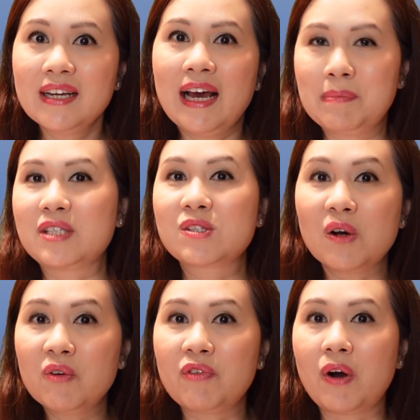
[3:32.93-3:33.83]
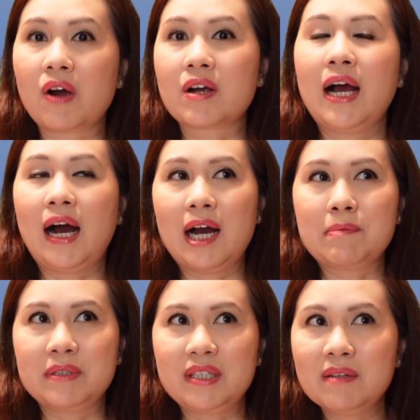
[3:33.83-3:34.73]
But so far, I
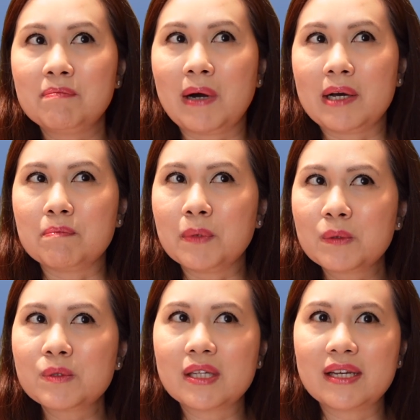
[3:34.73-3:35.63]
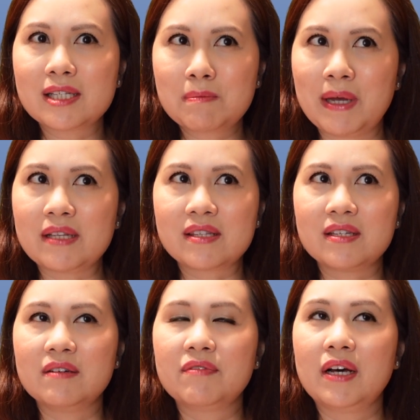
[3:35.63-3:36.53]
believe my most
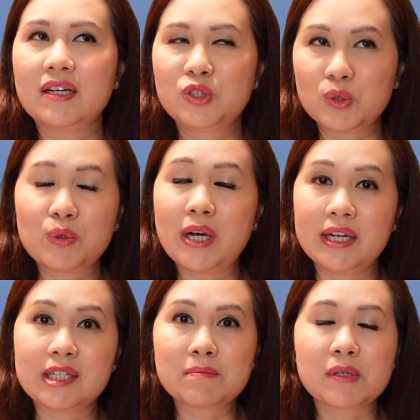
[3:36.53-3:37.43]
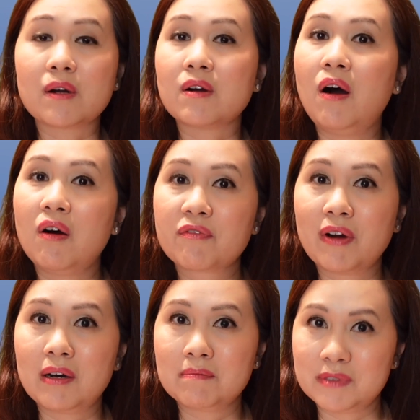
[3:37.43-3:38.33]
expensive jewelry items are all
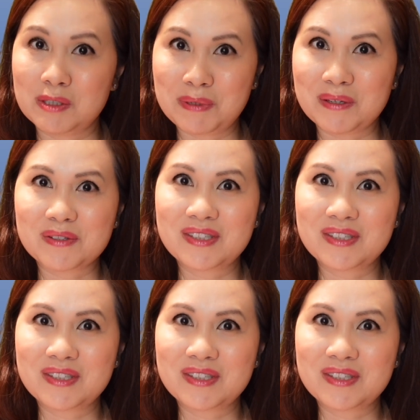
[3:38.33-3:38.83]
from De Beers